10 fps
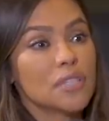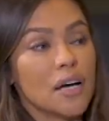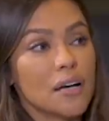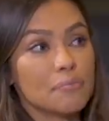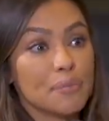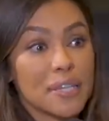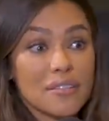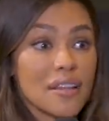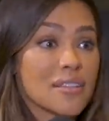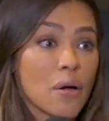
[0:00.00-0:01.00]
um, because
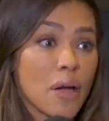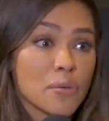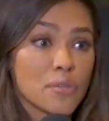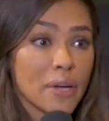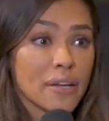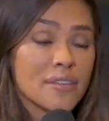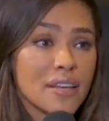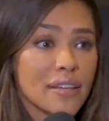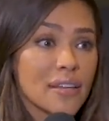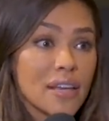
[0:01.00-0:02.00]
that's how I was raised.
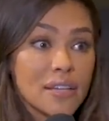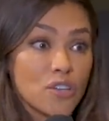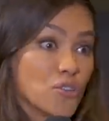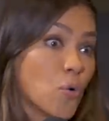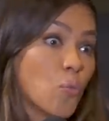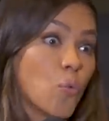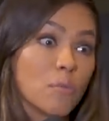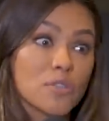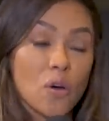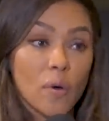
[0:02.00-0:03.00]
I didn't know what
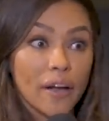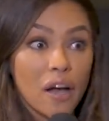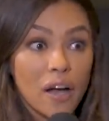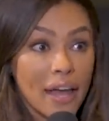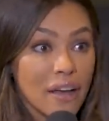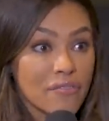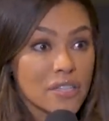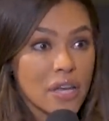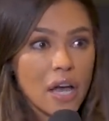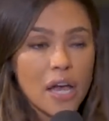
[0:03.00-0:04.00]
was going on half the
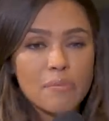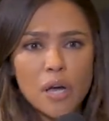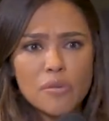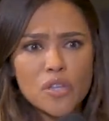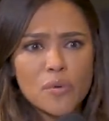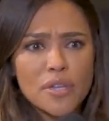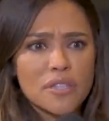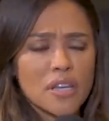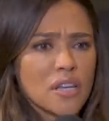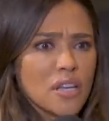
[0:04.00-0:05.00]
time. I was
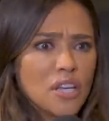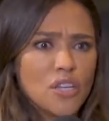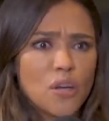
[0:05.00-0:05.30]
always, you